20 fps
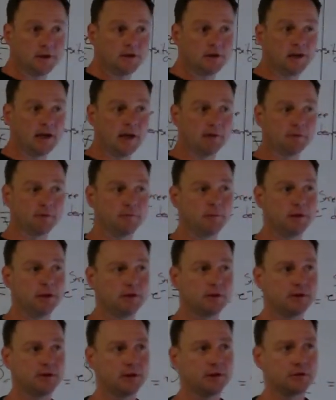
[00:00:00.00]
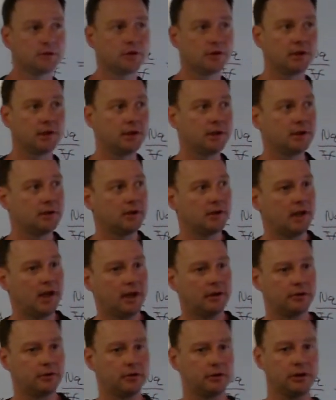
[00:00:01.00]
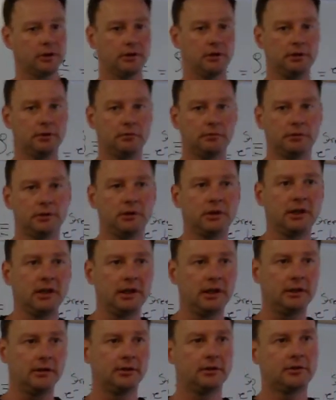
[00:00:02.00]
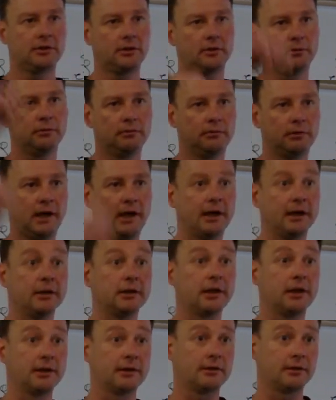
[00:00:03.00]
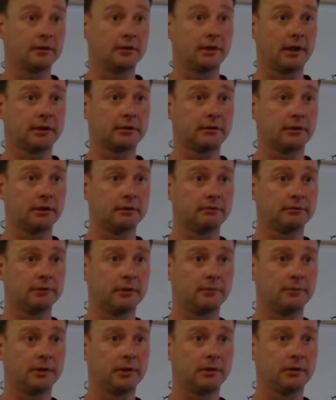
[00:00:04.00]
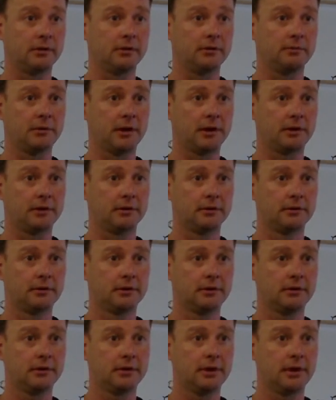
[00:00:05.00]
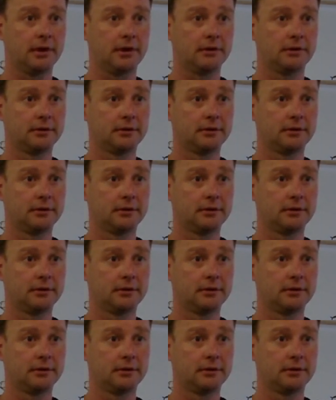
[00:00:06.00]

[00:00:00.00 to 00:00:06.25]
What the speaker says: that would be essentially the energy that you would need to ionize an electron from the metal. Yeah.